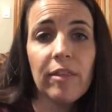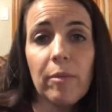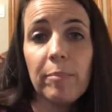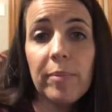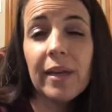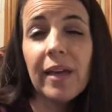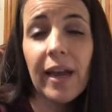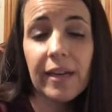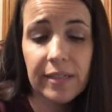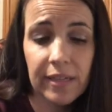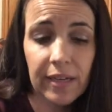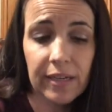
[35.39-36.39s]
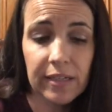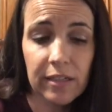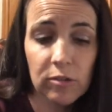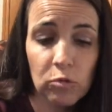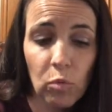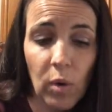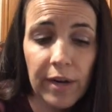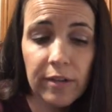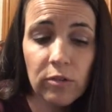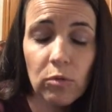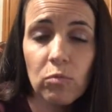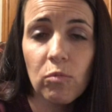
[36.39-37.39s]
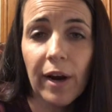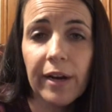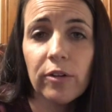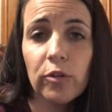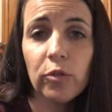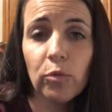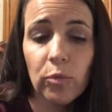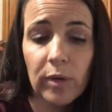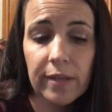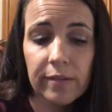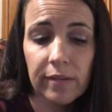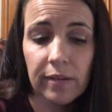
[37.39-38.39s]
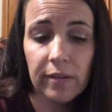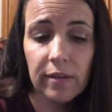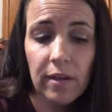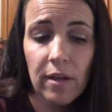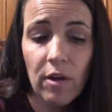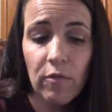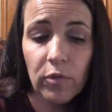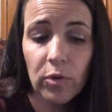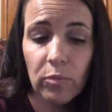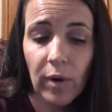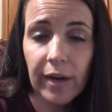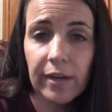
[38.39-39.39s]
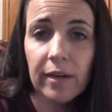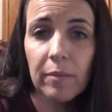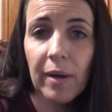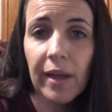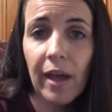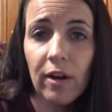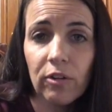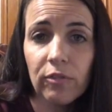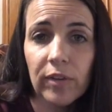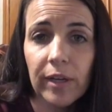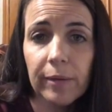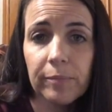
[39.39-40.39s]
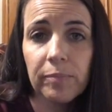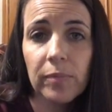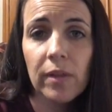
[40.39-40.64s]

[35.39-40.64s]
and the big idea is, what is a writer's reason for writing a biography?